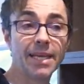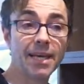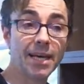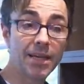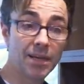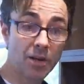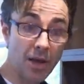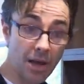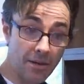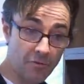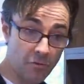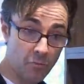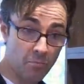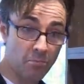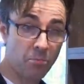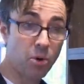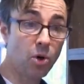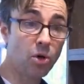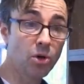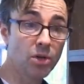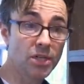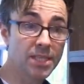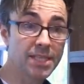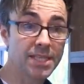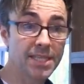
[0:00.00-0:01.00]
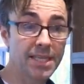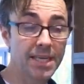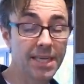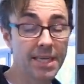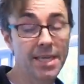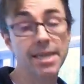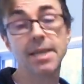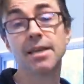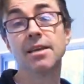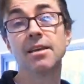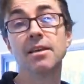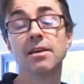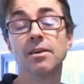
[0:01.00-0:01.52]
and I have a
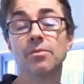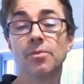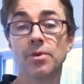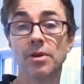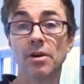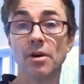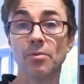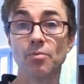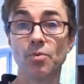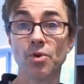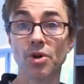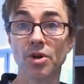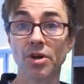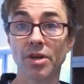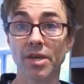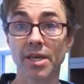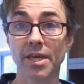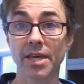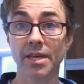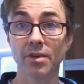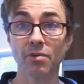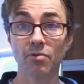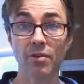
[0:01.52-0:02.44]
policy when I'm working